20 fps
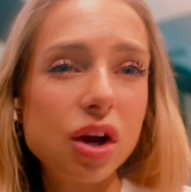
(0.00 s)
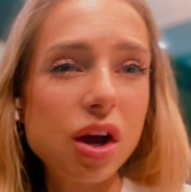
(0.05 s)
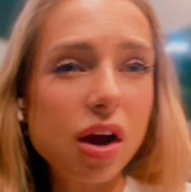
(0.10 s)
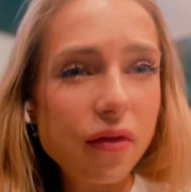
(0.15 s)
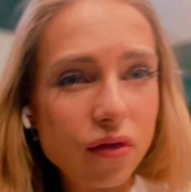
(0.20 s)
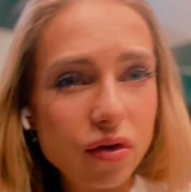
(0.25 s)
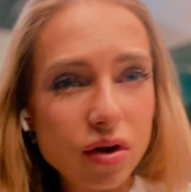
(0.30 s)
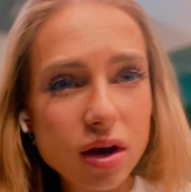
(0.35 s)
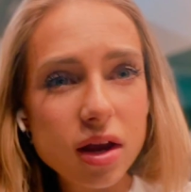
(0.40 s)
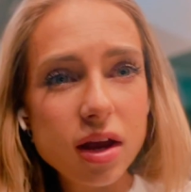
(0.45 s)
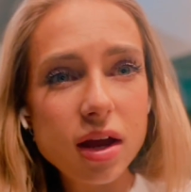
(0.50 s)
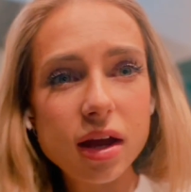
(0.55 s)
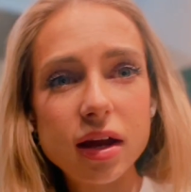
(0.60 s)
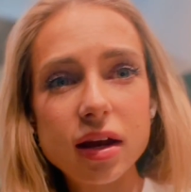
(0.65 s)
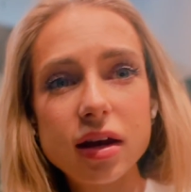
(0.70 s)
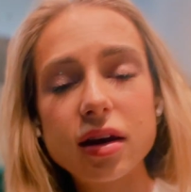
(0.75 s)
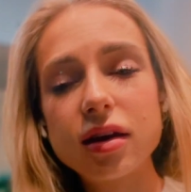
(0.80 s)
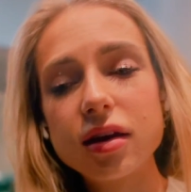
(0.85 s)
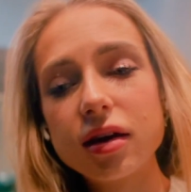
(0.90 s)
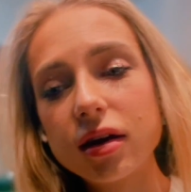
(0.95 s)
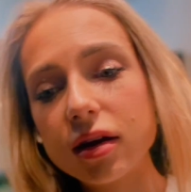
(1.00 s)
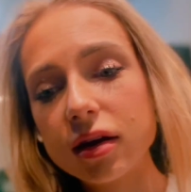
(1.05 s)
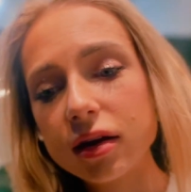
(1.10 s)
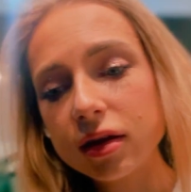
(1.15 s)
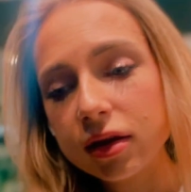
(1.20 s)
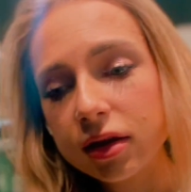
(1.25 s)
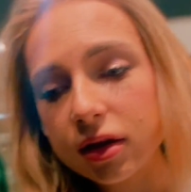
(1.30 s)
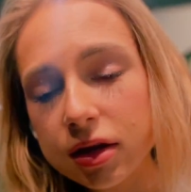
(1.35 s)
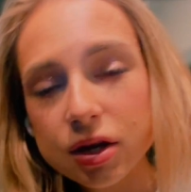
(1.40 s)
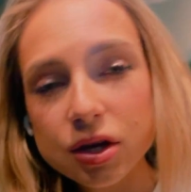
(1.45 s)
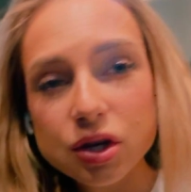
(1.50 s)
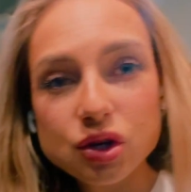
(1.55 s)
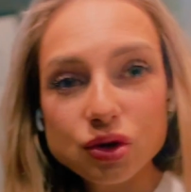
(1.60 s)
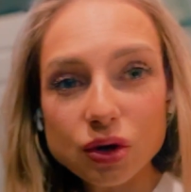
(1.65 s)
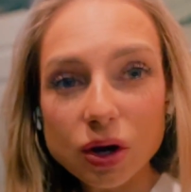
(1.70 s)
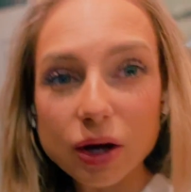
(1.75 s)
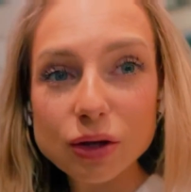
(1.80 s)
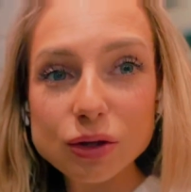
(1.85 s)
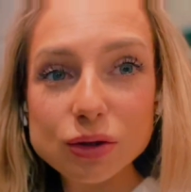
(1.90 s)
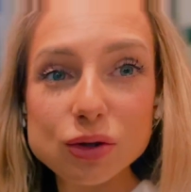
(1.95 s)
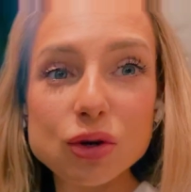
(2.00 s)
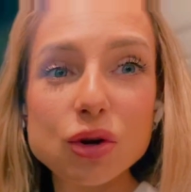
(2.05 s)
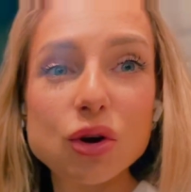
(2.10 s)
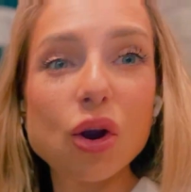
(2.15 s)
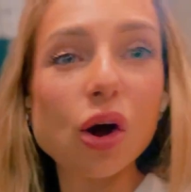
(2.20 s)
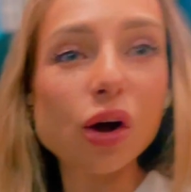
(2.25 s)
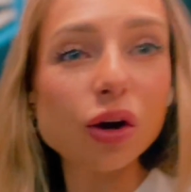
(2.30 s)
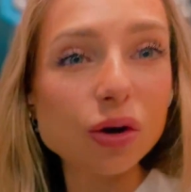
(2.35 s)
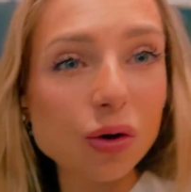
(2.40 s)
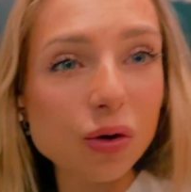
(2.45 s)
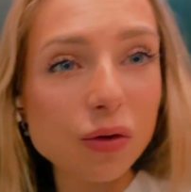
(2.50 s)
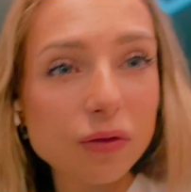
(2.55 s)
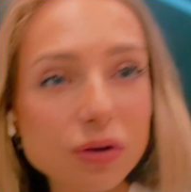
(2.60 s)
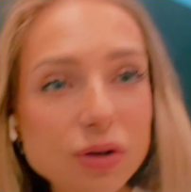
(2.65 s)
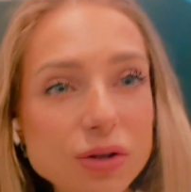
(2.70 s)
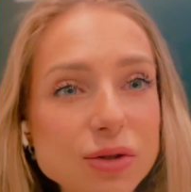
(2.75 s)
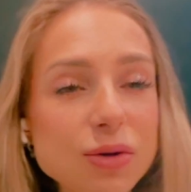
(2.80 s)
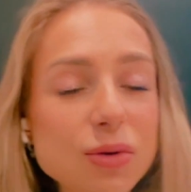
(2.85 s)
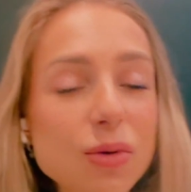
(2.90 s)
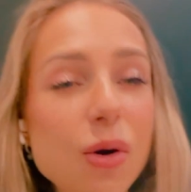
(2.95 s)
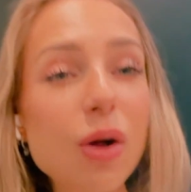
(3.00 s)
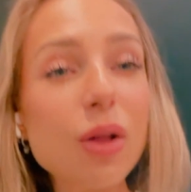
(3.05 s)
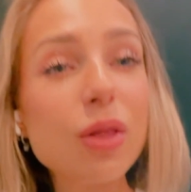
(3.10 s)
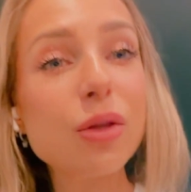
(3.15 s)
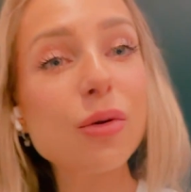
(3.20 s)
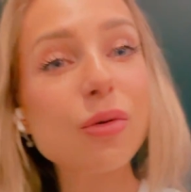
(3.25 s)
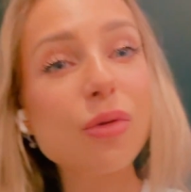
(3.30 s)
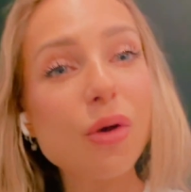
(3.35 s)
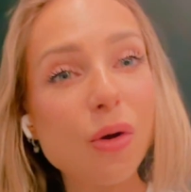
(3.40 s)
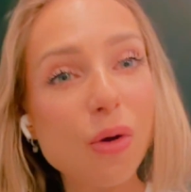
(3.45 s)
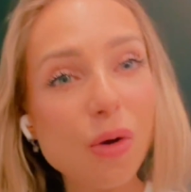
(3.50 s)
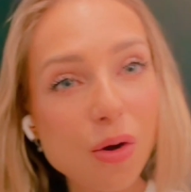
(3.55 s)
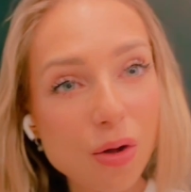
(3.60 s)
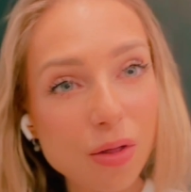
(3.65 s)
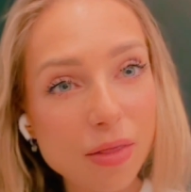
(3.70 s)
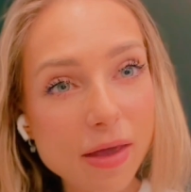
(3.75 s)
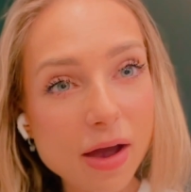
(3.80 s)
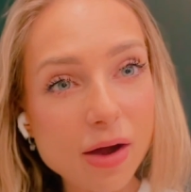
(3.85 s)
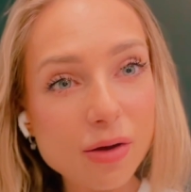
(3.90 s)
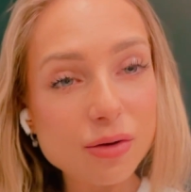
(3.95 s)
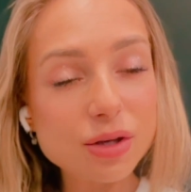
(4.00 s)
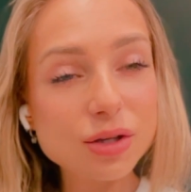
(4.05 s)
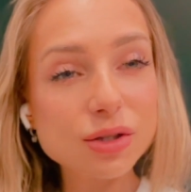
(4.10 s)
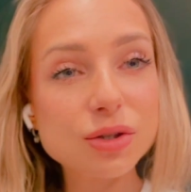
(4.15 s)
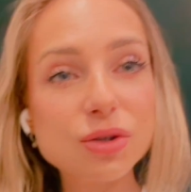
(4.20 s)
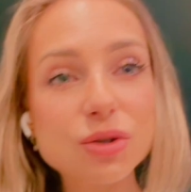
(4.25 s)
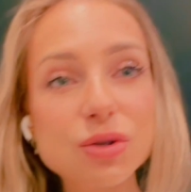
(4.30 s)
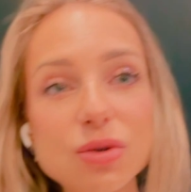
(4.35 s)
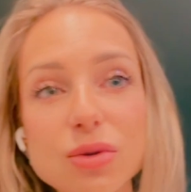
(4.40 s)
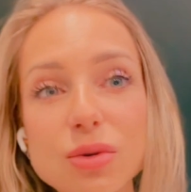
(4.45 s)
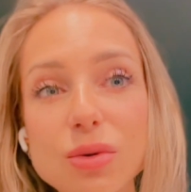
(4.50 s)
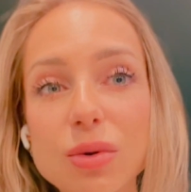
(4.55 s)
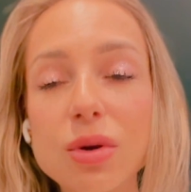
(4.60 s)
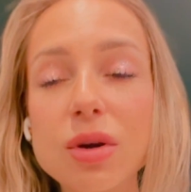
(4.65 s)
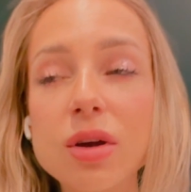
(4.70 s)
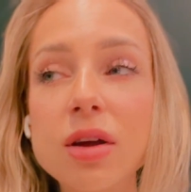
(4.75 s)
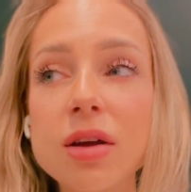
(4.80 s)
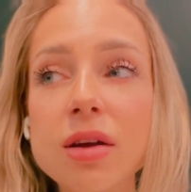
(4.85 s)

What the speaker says: recovery. Trying to not overdo, although the goal now is to